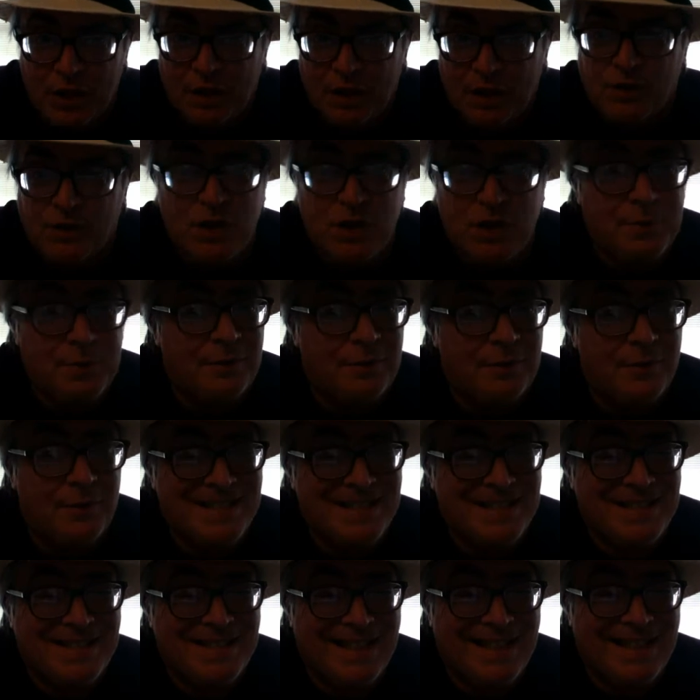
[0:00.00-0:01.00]
if she's been
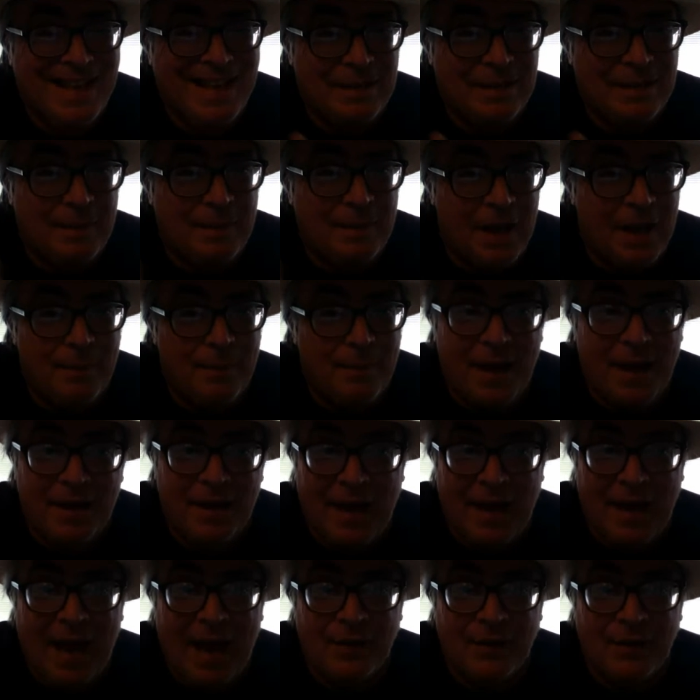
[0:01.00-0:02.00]
investigating by a
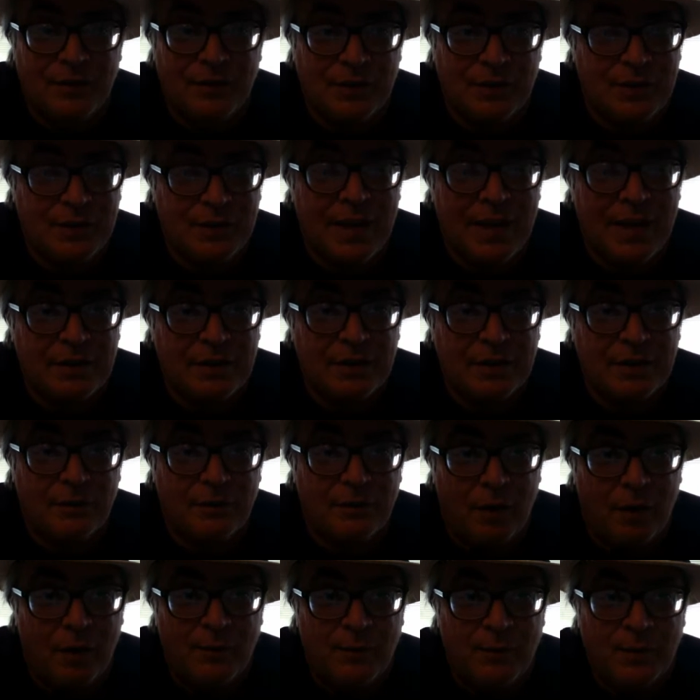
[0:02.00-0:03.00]
Manhattan
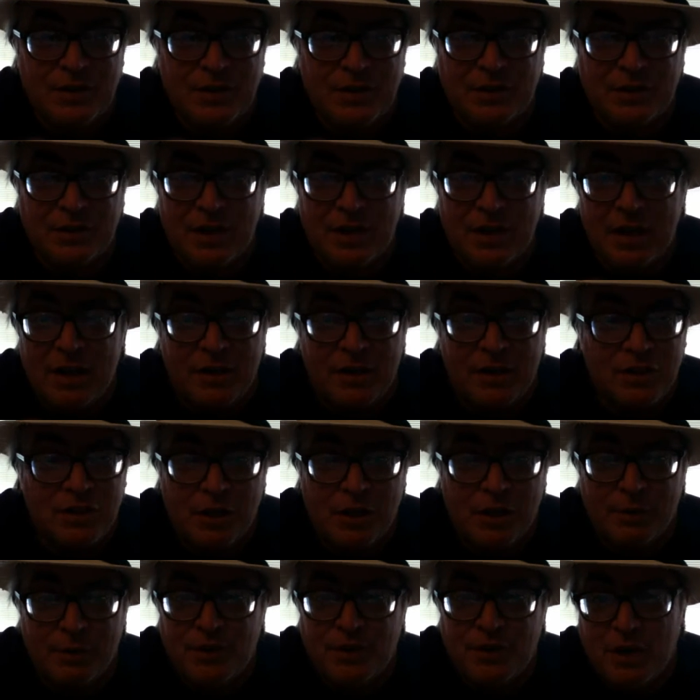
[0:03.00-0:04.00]
detective, obviously
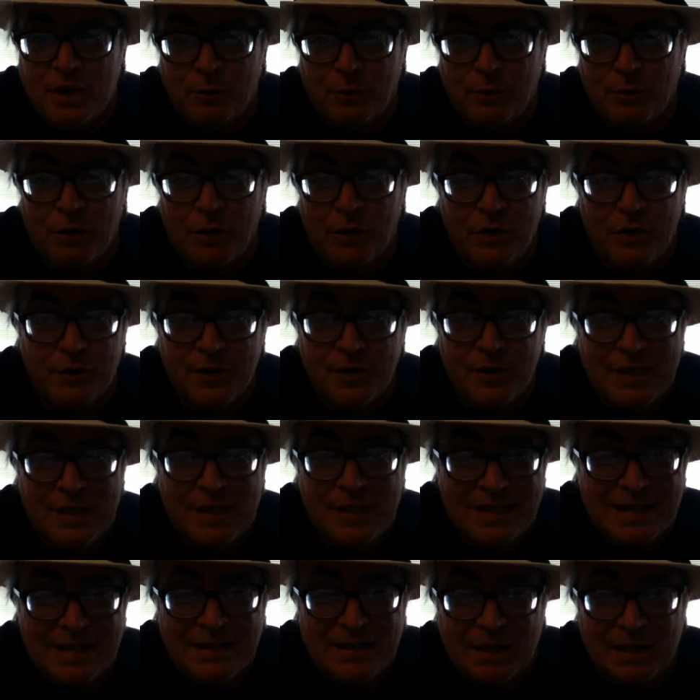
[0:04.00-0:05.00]
she was somewhere in the
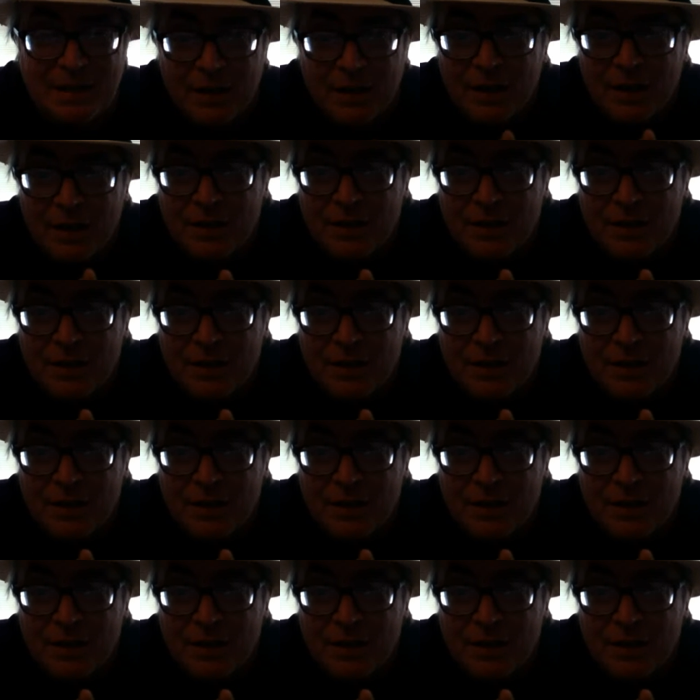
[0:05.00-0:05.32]
vicinity.